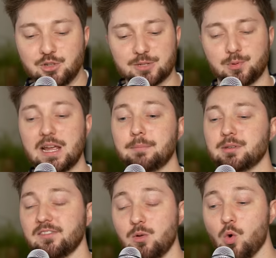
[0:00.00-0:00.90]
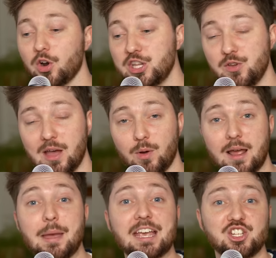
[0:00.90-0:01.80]
I'm just preemptively warning you that when
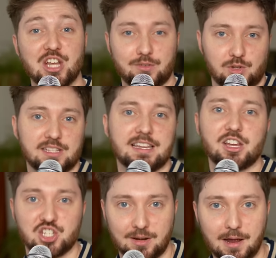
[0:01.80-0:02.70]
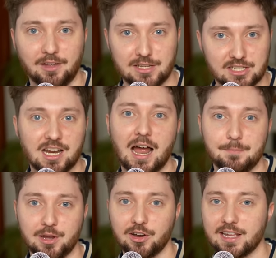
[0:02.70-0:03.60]
I make a generalization about these
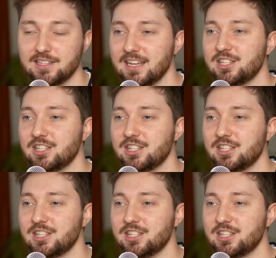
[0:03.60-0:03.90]
time periods,